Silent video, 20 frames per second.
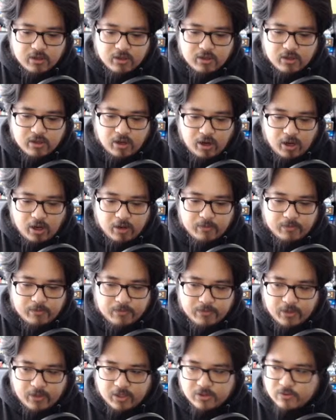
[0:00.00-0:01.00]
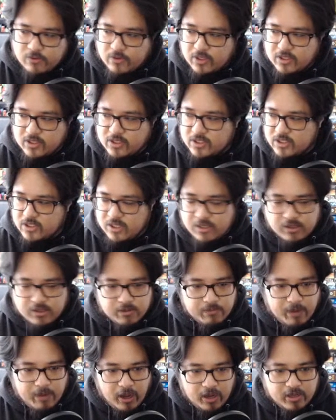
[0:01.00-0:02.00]
And you can see the
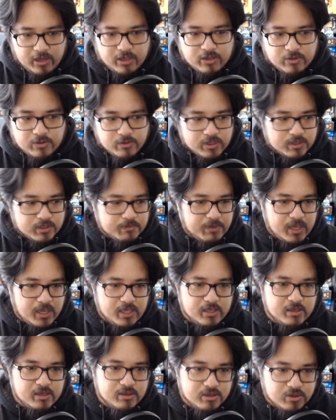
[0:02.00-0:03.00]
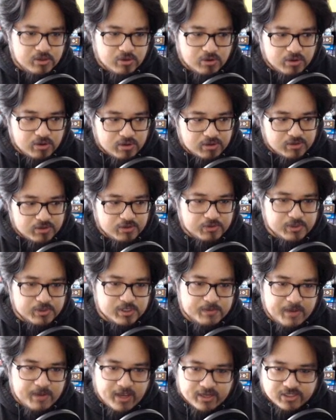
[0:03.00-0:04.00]
body, and you can pay your
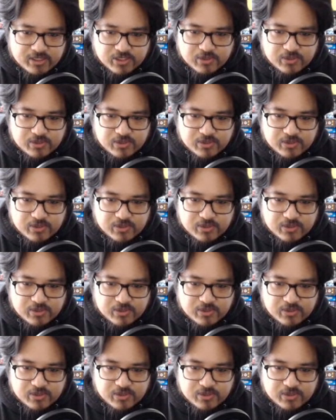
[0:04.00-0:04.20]
respects.